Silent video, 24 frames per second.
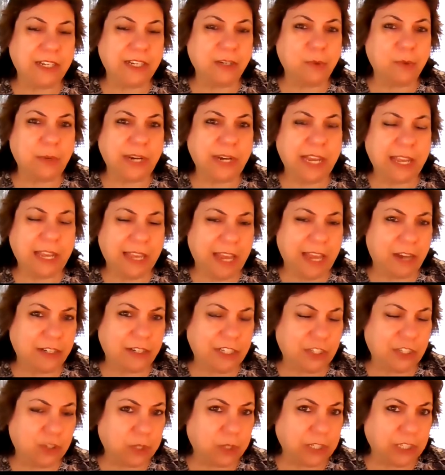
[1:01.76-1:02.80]
in Gwinnett
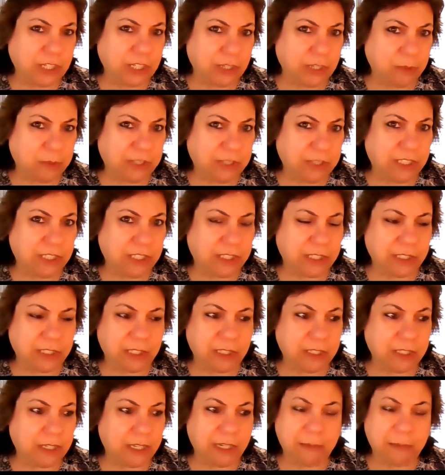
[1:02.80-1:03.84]
County, Georgia, which is
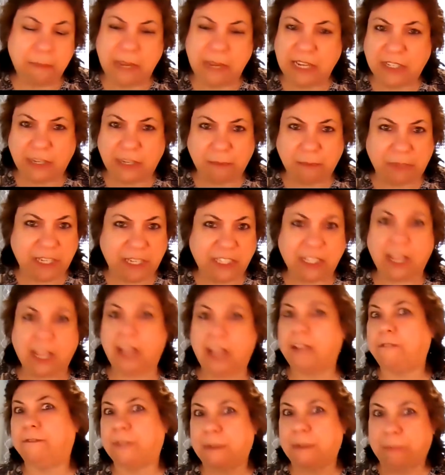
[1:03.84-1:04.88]
an amazing place.
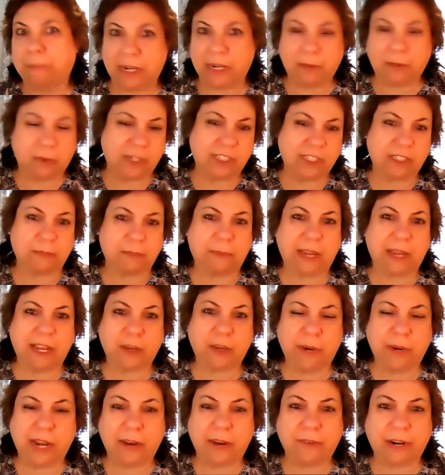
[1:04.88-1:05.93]
Everybody wants to buy in
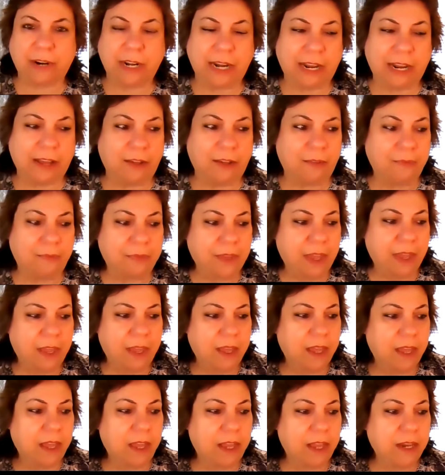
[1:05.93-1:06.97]
Gwinnett right now.
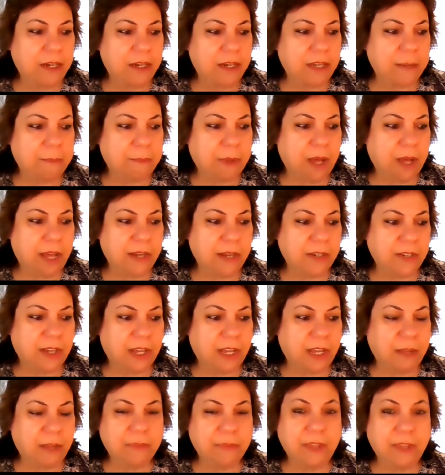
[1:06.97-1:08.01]
And I bought,
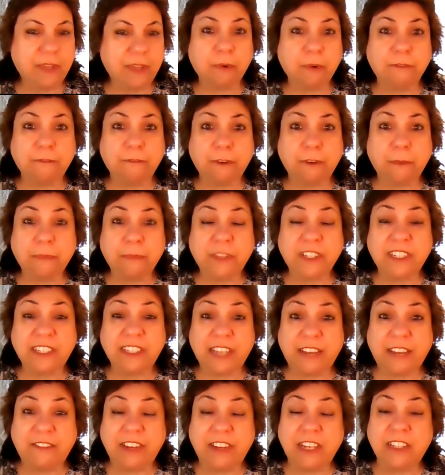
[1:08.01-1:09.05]
uh, they were from the
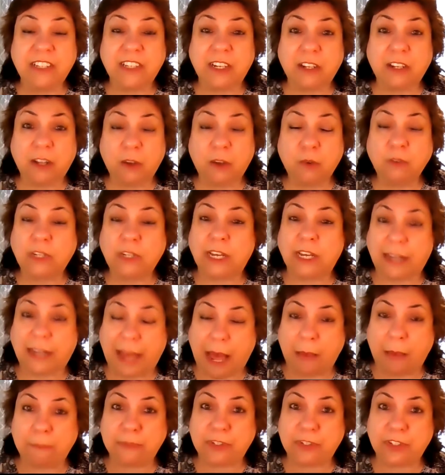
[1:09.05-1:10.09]
savings and loan
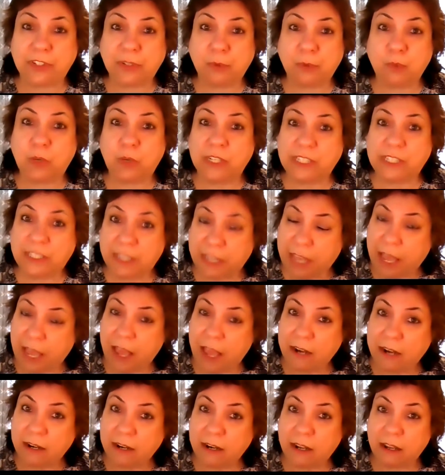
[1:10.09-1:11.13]
collapse. Once
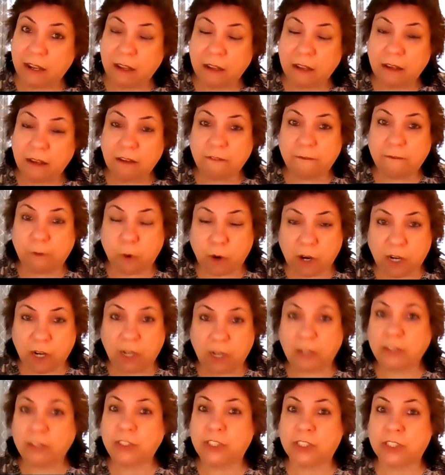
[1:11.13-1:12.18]
again,
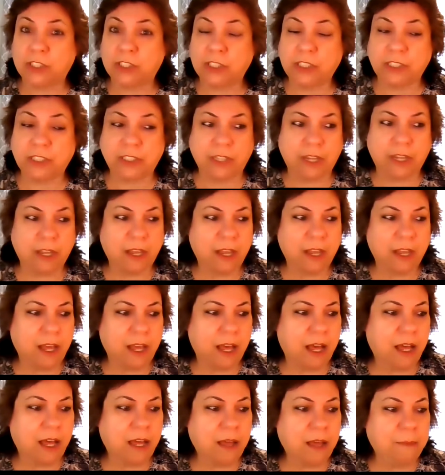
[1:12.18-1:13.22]
foreclosures.
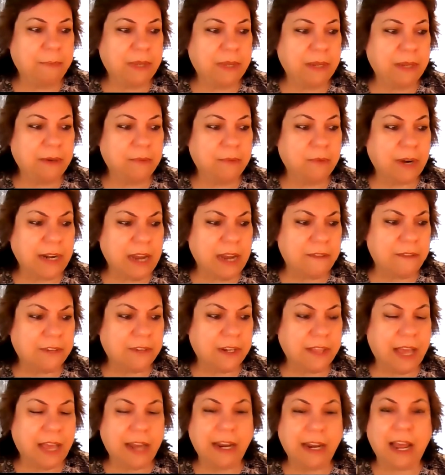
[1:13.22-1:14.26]
Um, but right
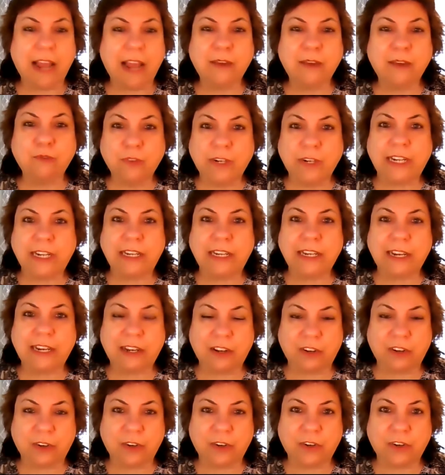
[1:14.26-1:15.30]
after that, I really
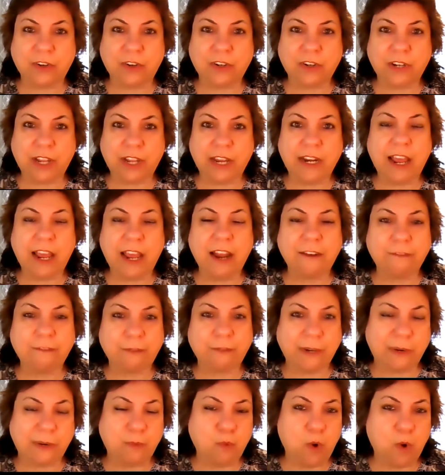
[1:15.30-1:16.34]
learned, and
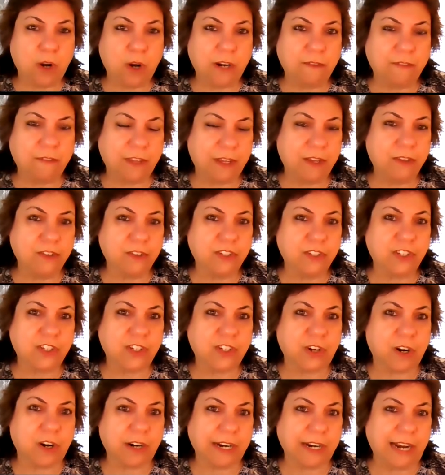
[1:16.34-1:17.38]
every one of those
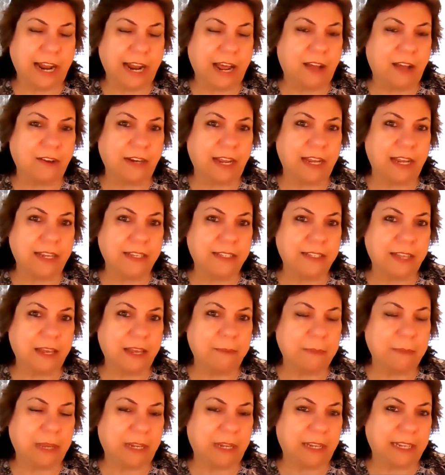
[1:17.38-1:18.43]
started out as
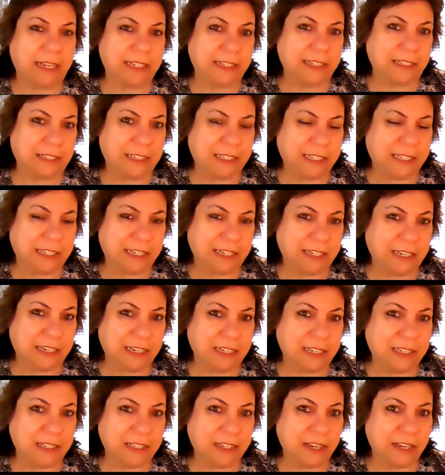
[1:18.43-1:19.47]
MLS
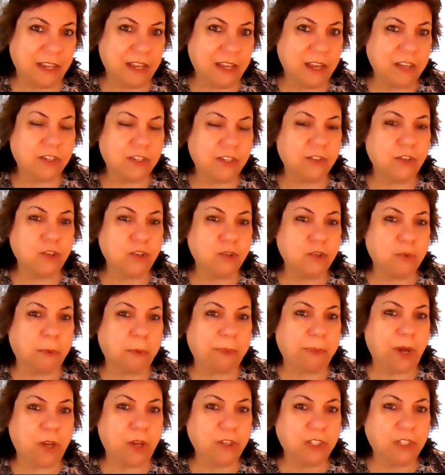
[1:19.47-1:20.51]
listings. So those were
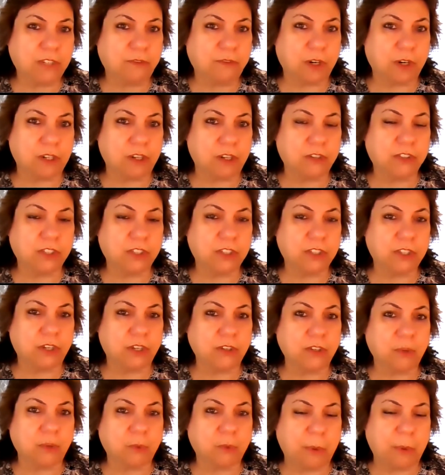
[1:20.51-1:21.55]
post foreclosures,
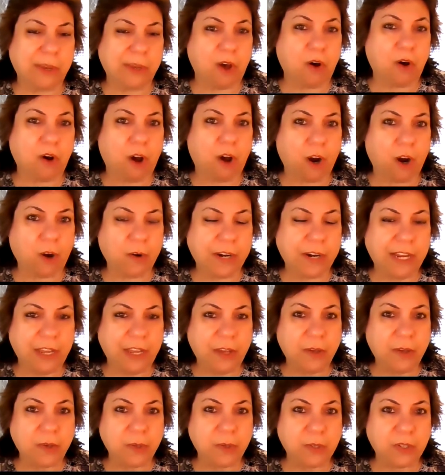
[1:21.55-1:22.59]
those are what we call
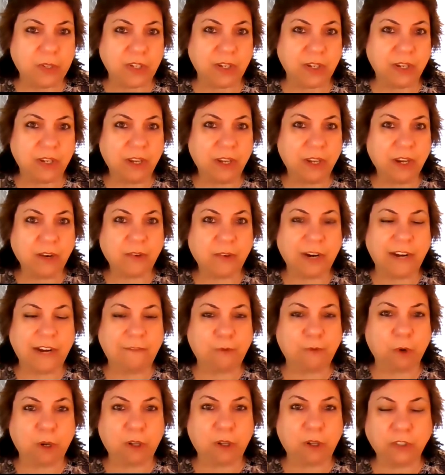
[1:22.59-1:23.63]
REOs right?
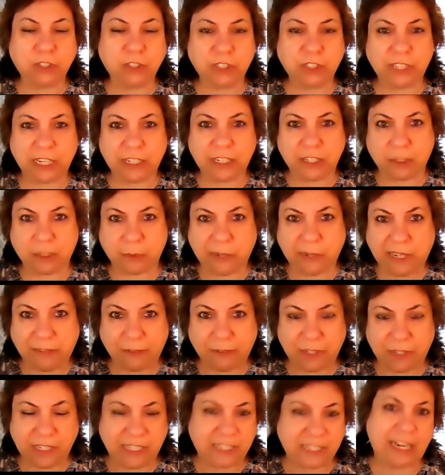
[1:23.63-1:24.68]
Foreclosures has three
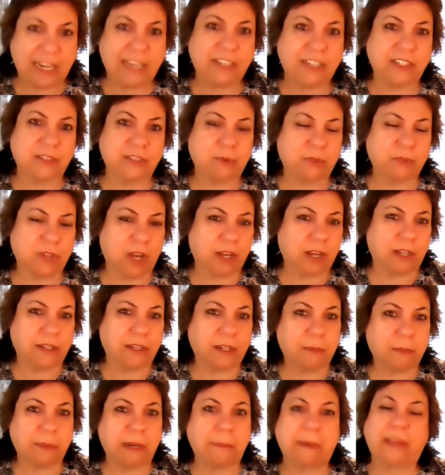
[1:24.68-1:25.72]
different stages. We'll talk a
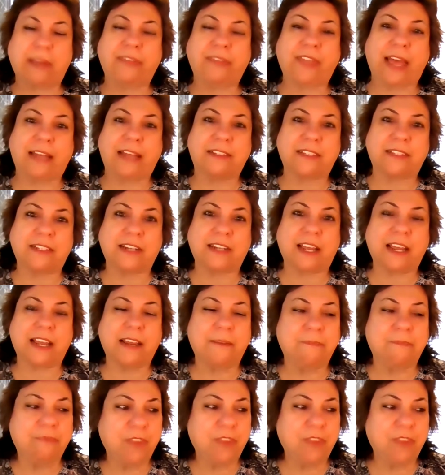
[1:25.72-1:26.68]
little bit about that tonight.